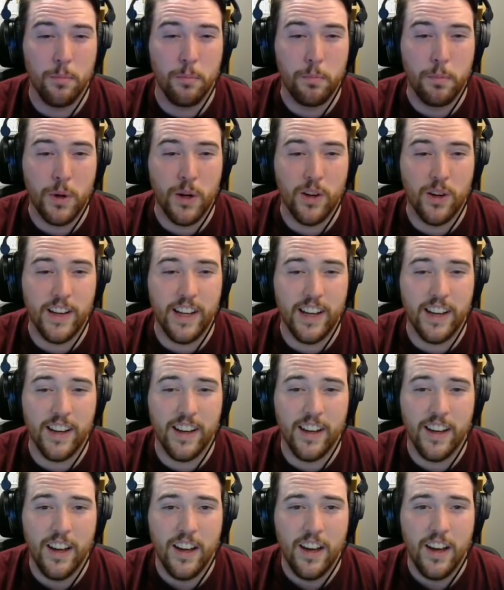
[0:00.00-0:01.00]

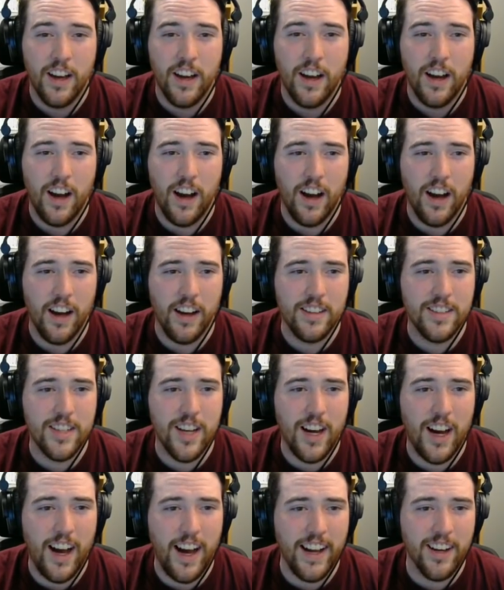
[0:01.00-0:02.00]
burning uh,
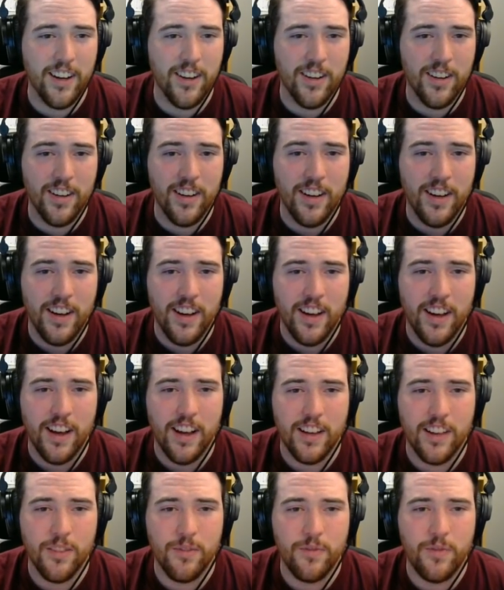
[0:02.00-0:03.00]
tire
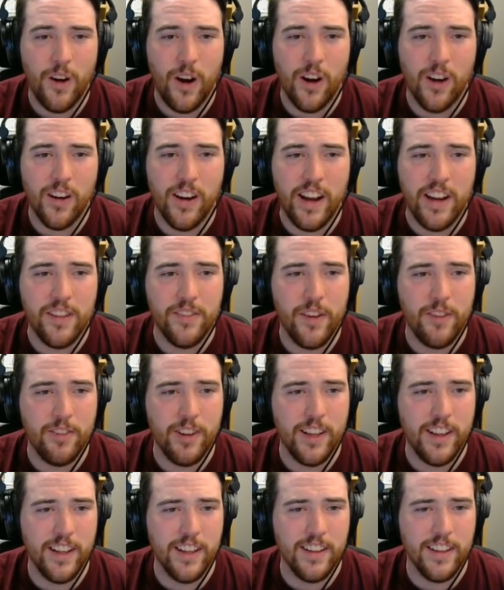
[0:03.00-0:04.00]
at the far end of
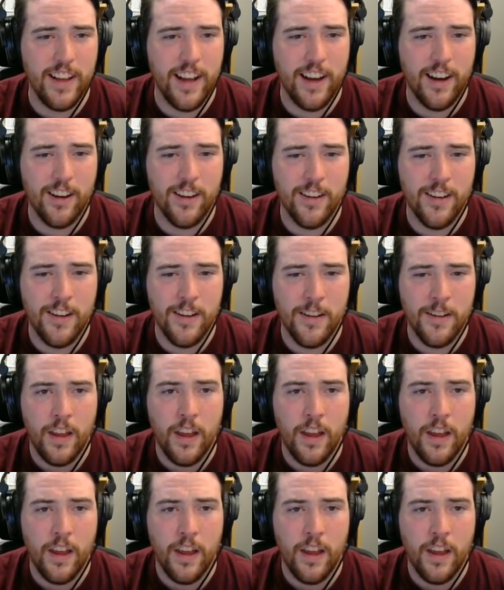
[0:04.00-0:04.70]
everything there.